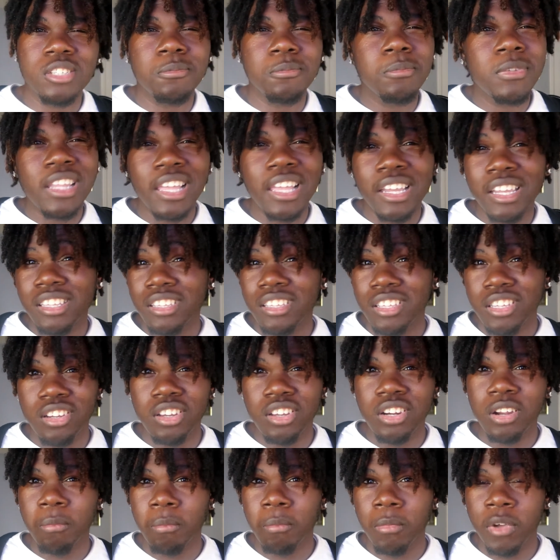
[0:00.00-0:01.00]
It's been like a year
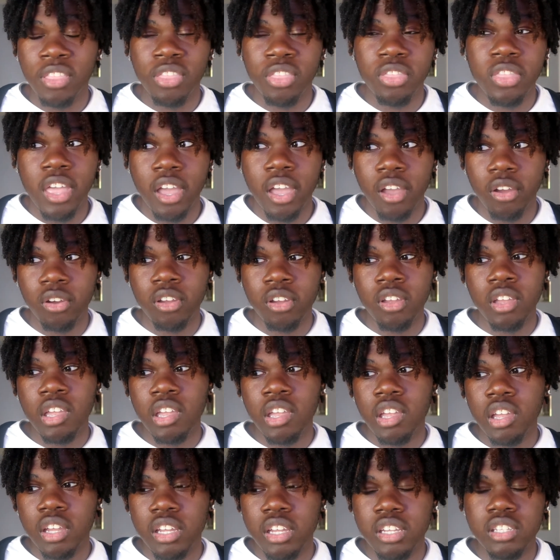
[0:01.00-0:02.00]
and a month now,
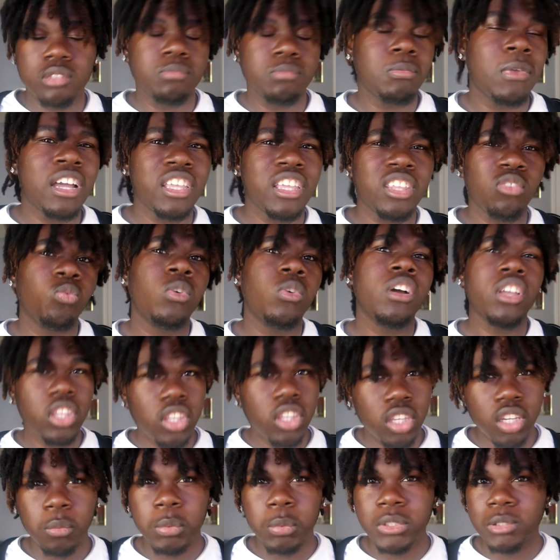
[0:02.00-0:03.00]
cause my 1
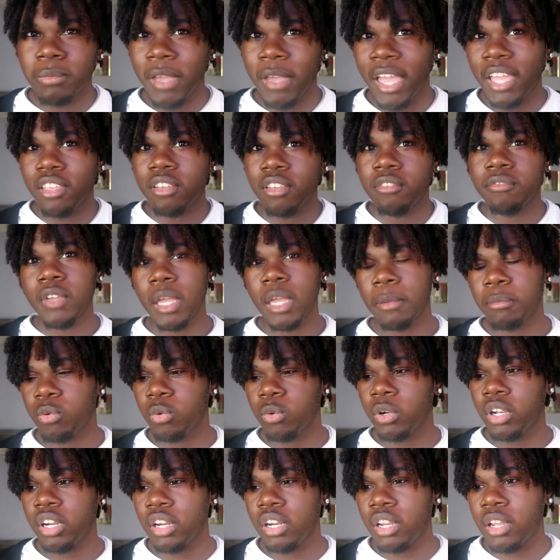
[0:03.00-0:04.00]
year was back in
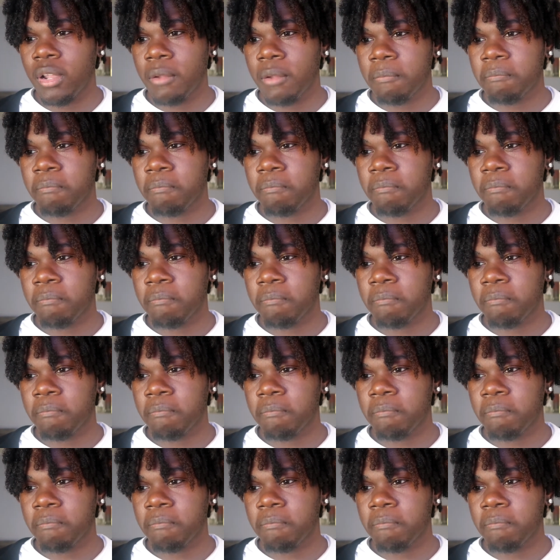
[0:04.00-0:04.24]
February.